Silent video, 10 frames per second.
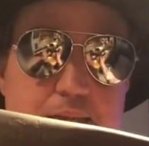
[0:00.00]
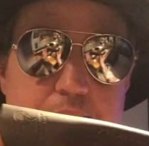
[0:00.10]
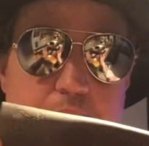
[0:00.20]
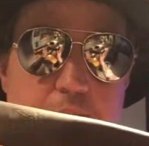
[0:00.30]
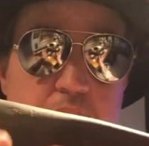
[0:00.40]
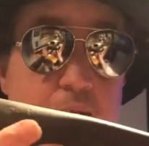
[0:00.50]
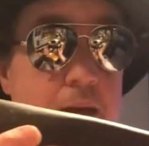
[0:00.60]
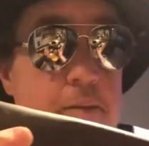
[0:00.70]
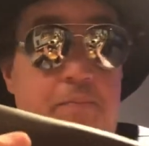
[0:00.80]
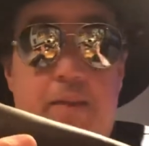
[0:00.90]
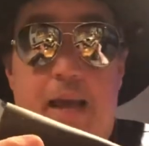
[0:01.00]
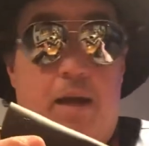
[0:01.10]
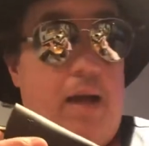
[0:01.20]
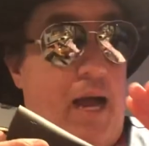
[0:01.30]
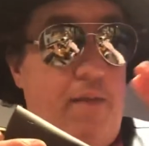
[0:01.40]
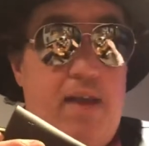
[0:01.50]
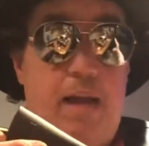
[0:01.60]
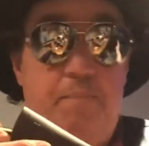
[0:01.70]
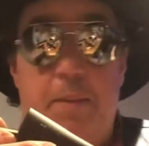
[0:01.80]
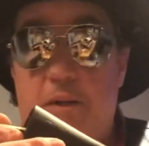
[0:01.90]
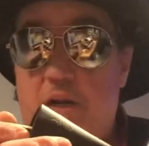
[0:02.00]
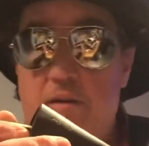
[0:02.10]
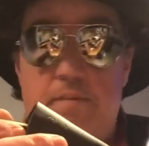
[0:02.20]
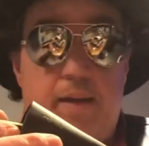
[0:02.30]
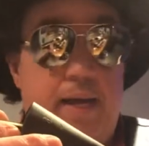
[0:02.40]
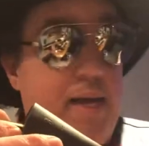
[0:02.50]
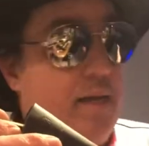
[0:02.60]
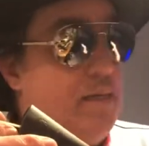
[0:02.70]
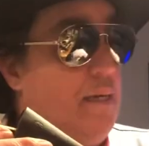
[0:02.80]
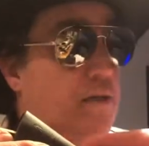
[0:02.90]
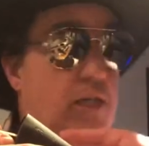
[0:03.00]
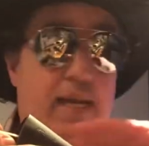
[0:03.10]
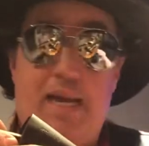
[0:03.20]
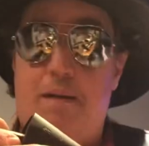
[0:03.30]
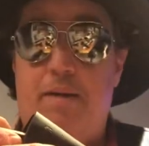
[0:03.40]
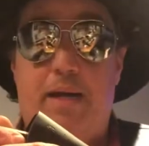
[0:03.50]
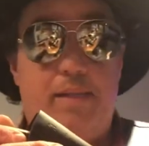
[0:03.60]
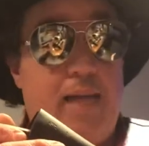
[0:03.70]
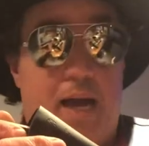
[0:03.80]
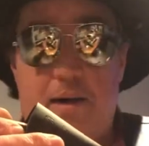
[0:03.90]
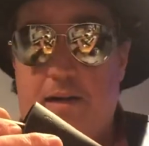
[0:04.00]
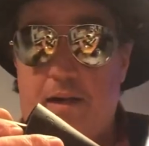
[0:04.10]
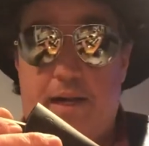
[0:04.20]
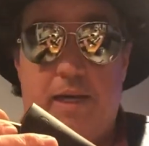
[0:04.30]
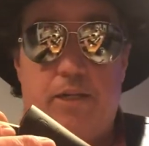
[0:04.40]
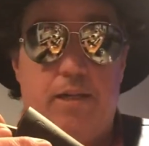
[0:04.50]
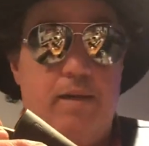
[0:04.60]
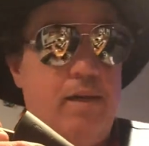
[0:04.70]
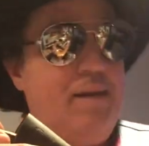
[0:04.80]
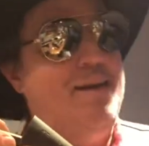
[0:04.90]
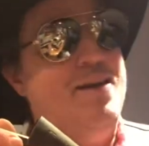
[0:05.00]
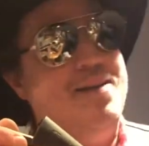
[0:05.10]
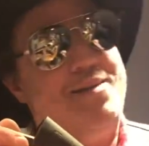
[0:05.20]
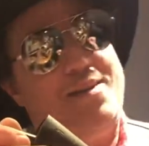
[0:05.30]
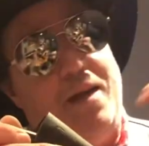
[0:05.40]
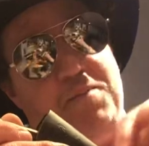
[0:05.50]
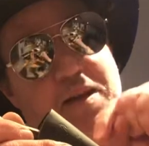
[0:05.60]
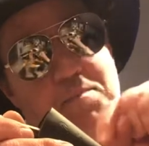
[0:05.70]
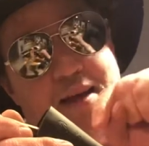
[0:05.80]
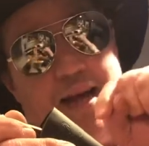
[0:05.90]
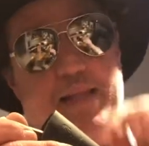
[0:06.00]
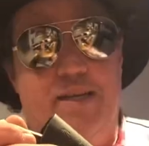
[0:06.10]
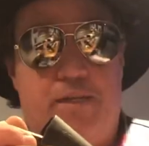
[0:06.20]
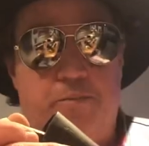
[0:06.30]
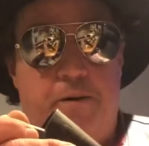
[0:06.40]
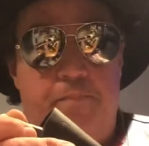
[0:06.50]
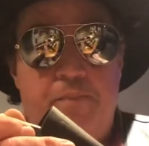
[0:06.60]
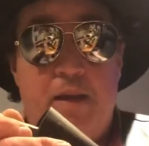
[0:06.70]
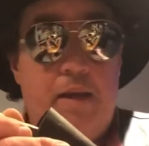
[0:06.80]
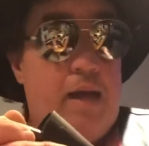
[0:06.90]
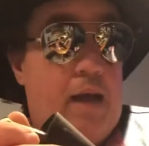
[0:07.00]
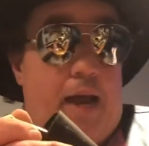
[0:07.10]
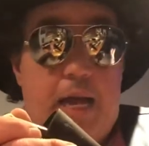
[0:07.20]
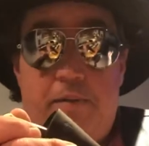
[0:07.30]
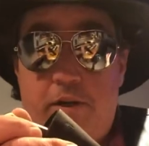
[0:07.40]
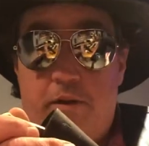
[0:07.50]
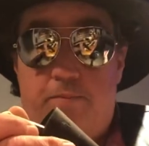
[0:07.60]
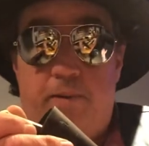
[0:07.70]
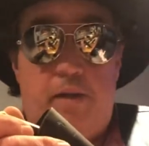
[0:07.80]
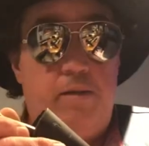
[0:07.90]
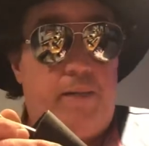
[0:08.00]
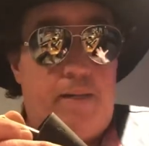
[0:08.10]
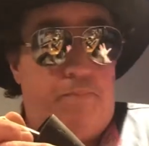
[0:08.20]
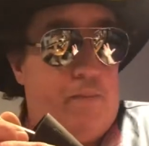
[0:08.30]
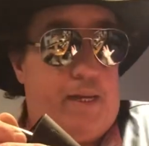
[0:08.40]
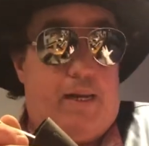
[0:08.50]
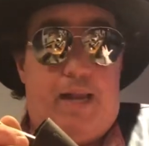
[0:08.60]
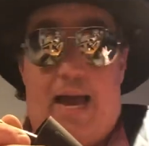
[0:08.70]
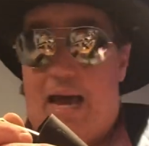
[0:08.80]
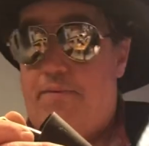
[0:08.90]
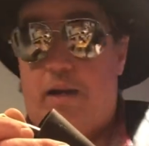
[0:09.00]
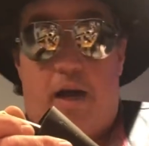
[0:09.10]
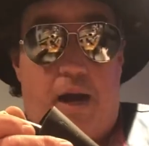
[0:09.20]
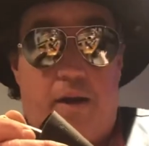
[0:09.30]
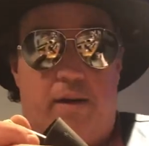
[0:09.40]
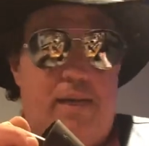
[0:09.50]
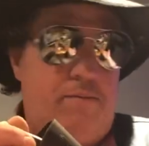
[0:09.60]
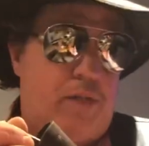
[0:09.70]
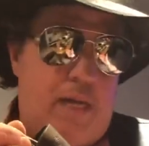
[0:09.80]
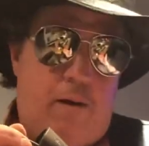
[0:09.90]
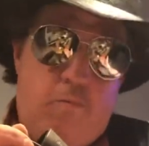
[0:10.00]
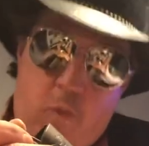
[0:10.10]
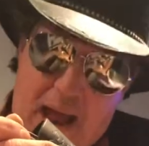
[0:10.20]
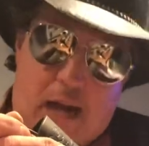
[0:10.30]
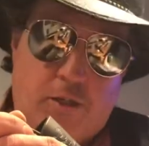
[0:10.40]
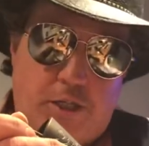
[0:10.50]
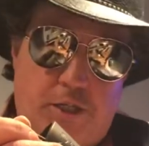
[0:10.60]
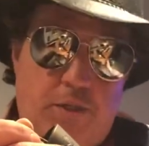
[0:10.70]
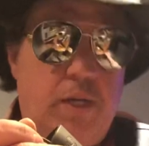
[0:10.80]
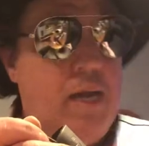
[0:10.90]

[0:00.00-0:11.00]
knife. Now, I've had people come over to my house and check out my entire collection. Something about this one. I have a good friend who's an, like an avid hunter, and he was like, wow, dude,